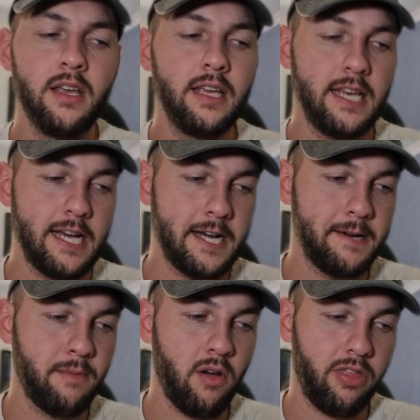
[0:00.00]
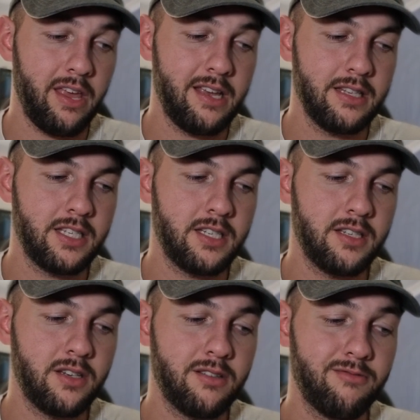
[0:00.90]
I think it's
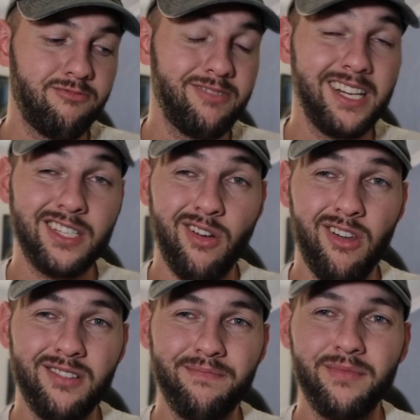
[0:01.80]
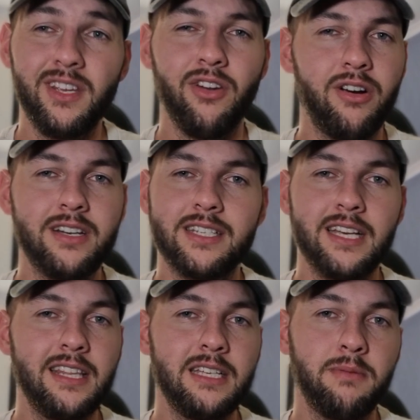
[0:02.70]
really solid. You're not going to see
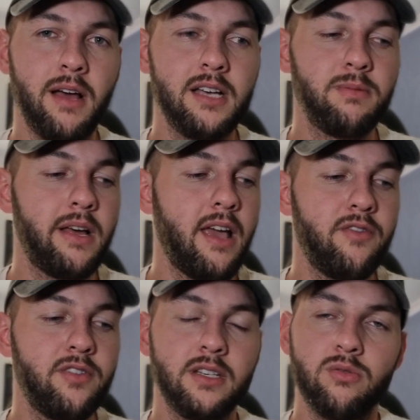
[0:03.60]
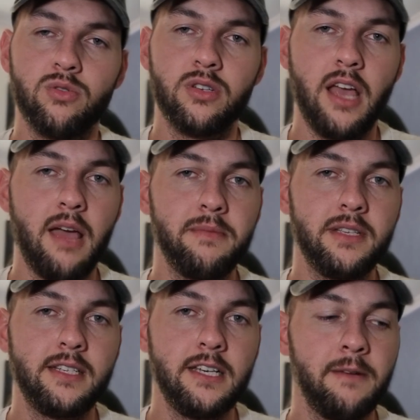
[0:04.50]
these players play every single game
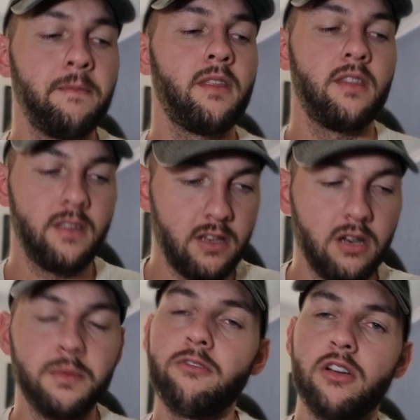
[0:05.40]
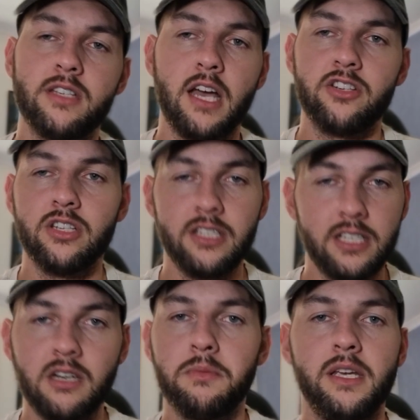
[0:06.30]
this year. Going to be rotations, there's
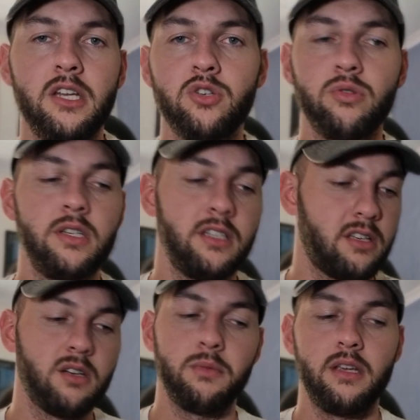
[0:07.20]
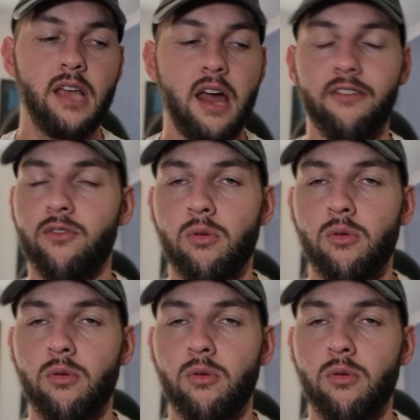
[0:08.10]
going to be injuries, there's going to be out of form